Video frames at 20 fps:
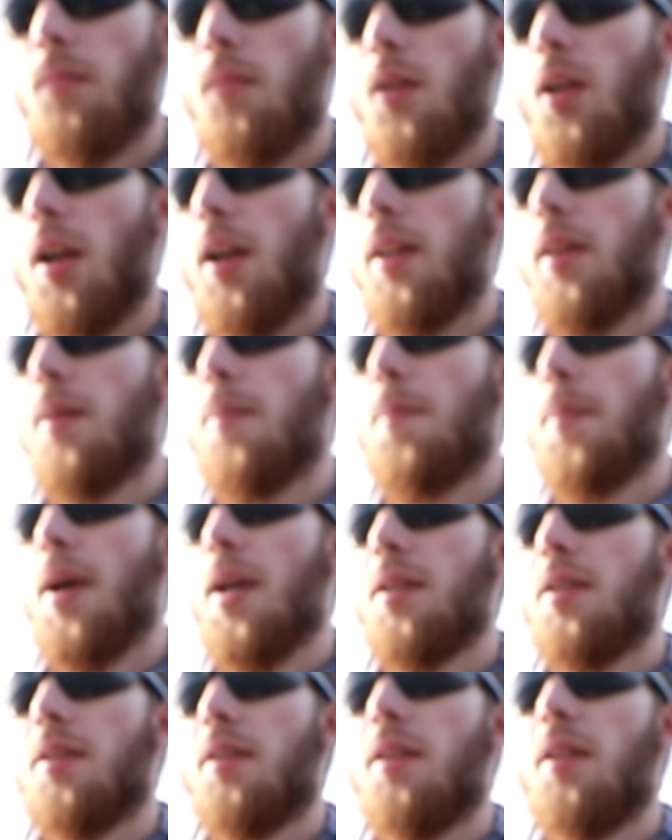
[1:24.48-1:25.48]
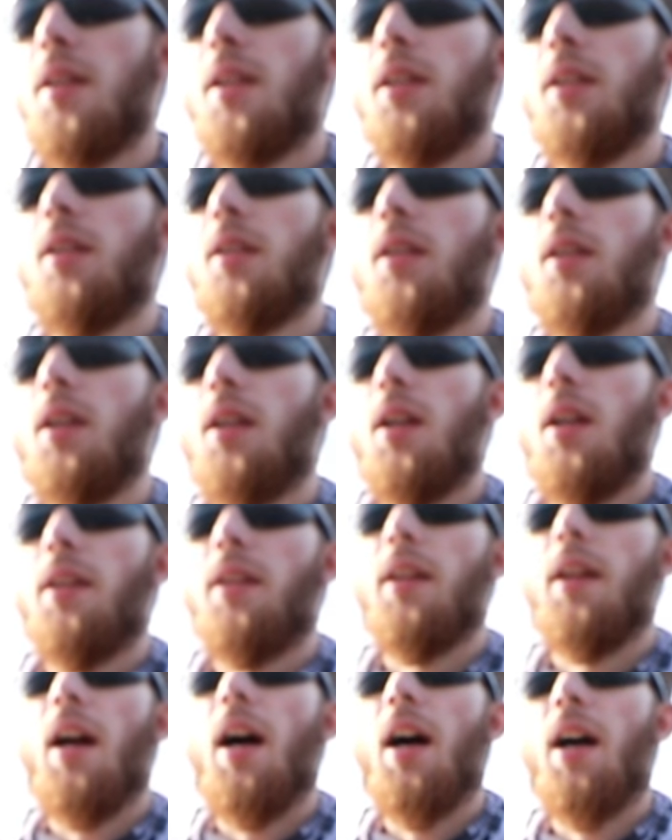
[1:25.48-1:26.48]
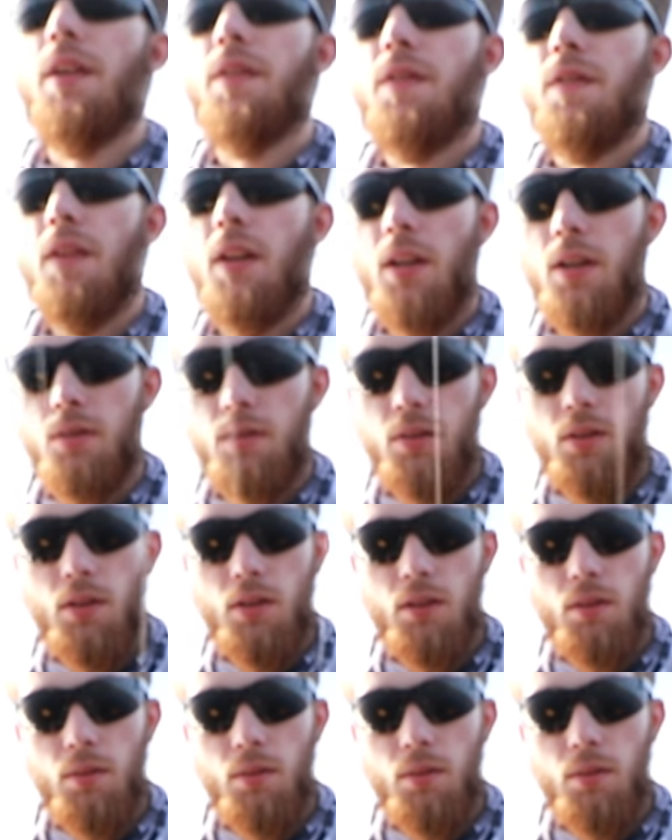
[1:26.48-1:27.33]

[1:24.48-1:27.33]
All right, the best thing that I've found